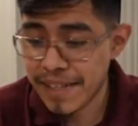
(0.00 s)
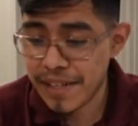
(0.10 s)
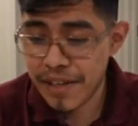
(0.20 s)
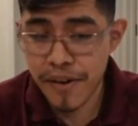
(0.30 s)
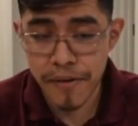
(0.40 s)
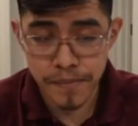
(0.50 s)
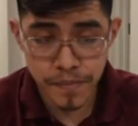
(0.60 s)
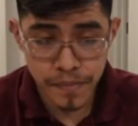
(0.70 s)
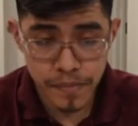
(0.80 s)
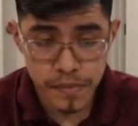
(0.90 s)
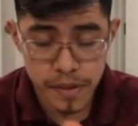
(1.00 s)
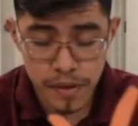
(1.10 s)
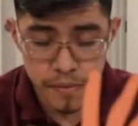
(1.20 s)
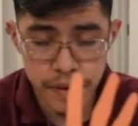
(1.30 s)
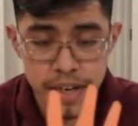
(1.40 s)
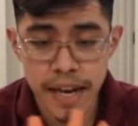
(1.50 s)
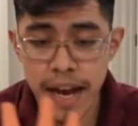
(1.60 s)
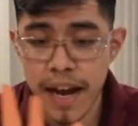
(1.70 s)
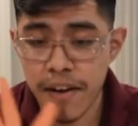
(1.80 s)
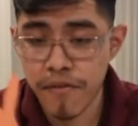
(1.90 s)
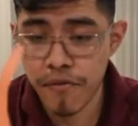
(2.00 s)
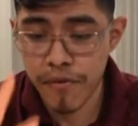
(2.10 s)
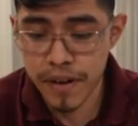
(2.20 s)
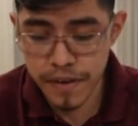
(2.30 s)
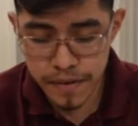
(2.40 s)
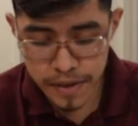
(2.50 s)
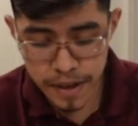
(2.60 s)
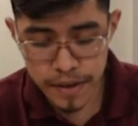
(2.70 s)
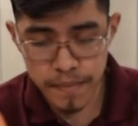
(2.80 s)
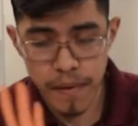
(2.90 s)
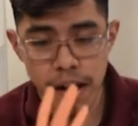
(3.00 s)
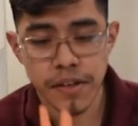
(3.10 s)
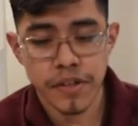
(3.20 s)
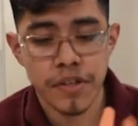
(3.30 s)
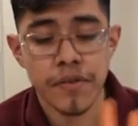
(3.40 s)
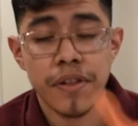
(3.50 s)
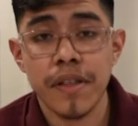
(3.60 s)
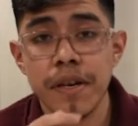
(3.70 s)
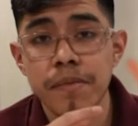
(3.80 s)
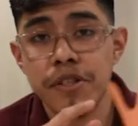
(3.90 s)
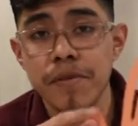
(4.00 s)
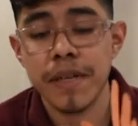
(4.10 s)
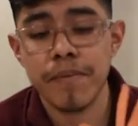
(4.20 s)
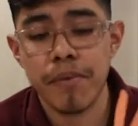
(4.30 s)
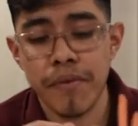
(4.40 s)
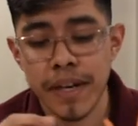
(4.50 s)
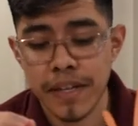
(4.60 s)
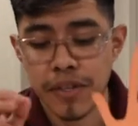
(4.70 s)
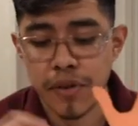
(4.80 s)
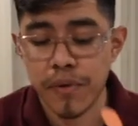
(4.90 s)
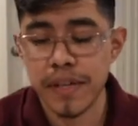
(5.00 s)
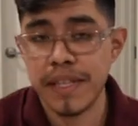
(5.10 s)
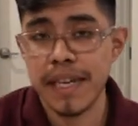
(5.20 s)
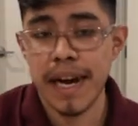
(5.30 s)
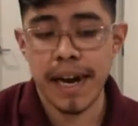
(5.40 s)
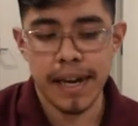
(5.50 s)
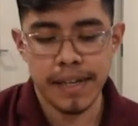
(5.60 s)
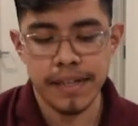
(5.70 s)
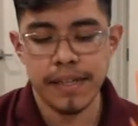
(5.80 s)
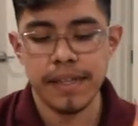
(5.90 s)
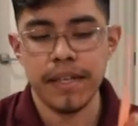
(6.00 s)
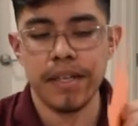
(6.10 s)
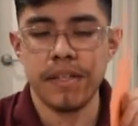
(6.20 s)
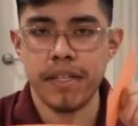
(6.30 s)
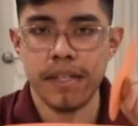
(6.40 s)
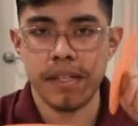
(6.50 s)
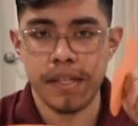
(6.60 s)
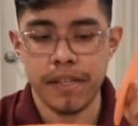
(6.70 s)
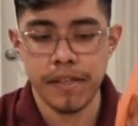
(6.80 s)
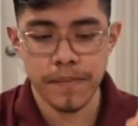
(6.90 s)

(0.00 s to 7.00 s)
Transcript: So we're gonna have one of them. So the thumb should be pointing towards the eyes, as you can see.